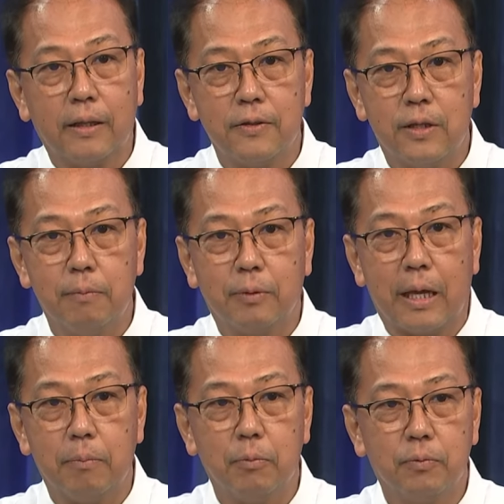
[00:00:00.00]
At the same
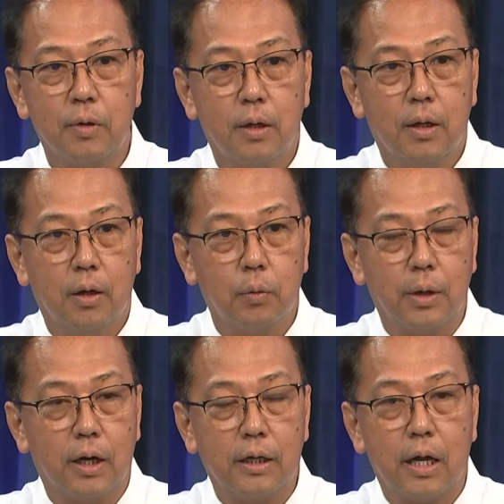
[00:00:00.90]
time,
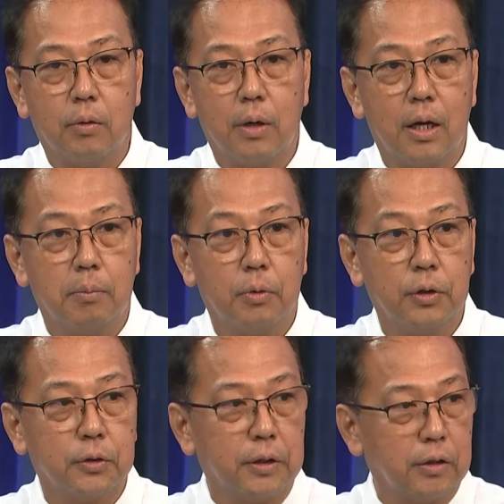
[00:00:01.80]
we are now
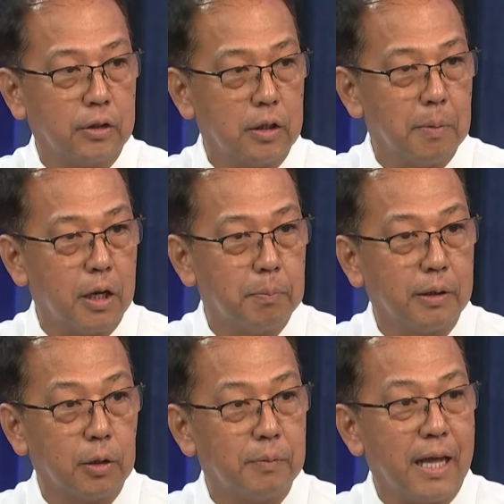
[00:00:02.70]
monitoring on the
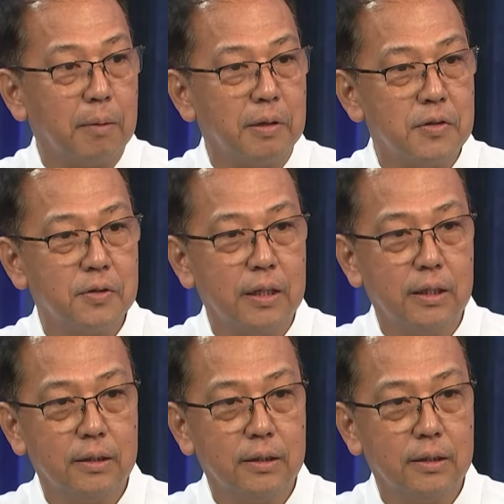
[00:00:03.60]
development of the amnesty.